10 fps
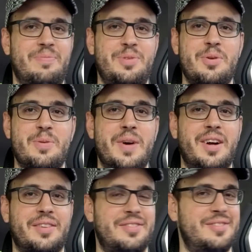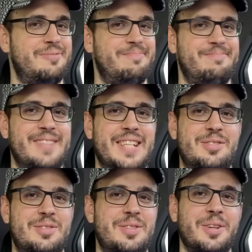$200,
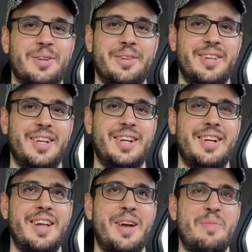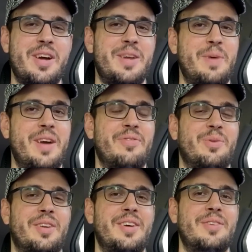that's still a lot of money to pay for
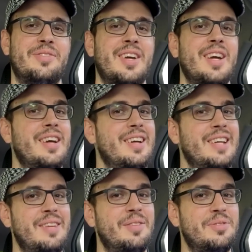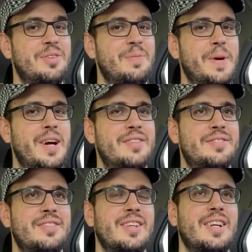one of those, even though it's a good
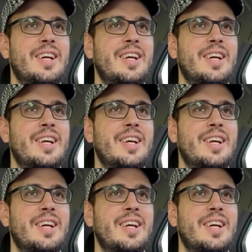price.